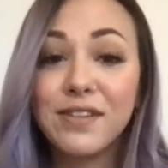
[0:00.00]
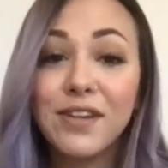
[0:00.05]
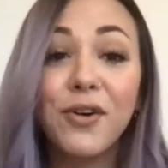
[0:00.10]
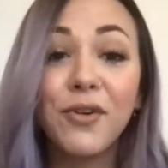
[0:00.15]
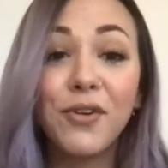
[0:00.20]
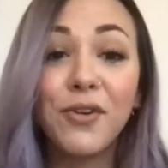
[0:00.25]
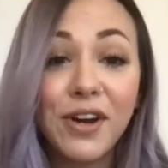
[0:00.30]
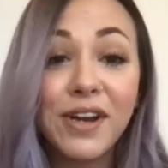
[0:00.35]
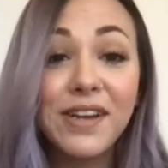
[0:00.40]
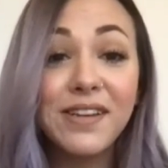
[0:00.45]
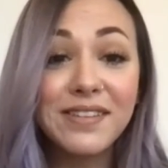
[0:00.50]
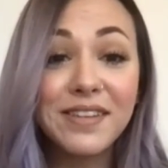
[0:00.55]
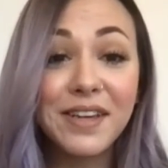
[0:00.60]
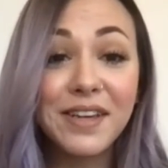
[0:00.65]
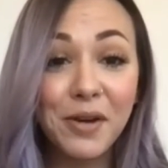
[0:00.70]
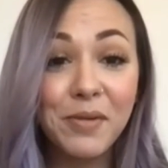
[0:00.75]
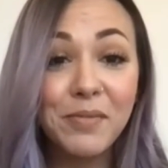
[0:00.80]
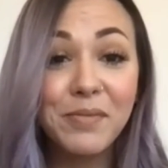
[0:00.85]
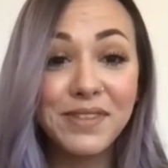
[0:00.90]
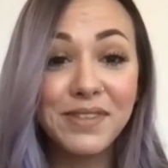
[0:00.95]
No, grace
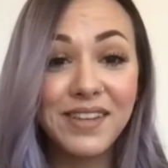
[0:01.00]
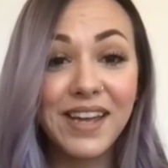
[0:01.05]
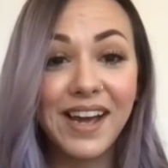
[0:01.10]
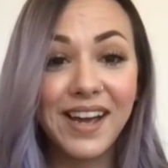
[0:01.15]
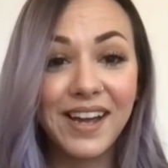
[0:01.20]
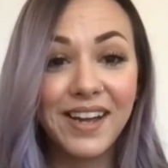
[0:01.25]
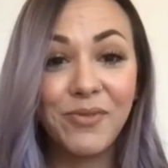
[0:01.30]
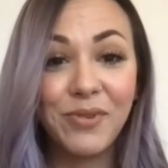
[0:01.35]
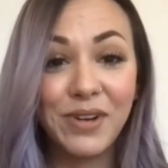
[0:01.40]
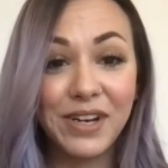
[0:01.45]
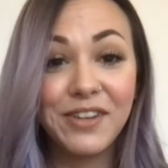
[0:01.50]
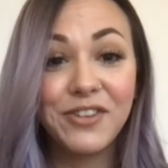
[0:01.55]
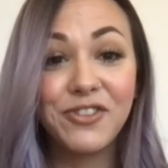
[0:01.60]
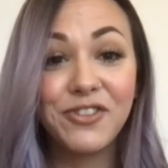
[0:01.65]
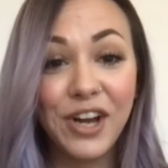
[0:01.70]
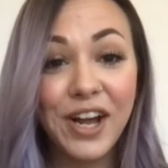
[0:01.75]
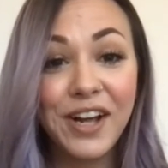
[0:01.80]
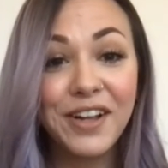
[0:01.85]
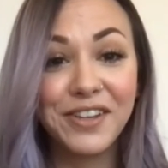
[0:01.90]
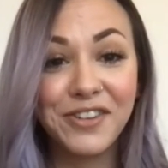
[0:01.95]
comes when it's
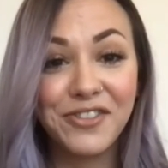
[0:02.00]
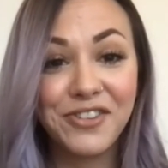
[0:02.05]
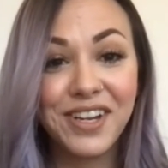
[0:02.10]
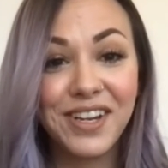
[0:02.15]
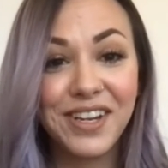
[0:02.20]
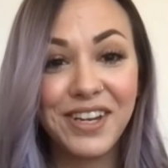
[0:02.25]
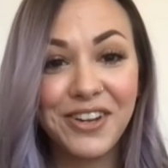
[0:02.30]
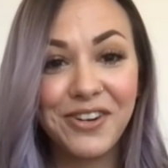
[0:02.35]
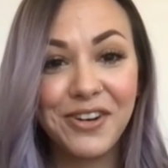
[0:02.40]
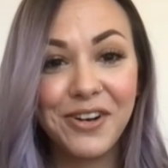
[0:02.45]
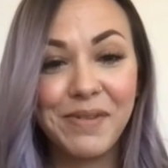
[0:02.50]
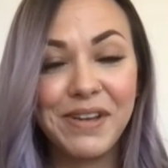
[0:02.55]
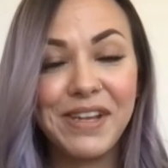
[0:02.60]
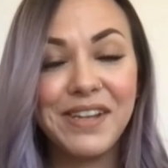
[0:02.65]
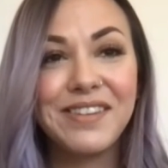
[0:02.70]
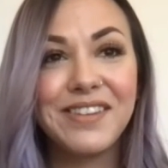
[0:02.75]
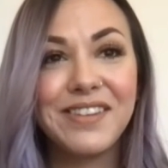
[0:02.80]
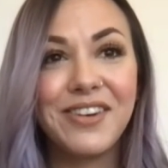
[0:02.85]
challenging. You know what I mean?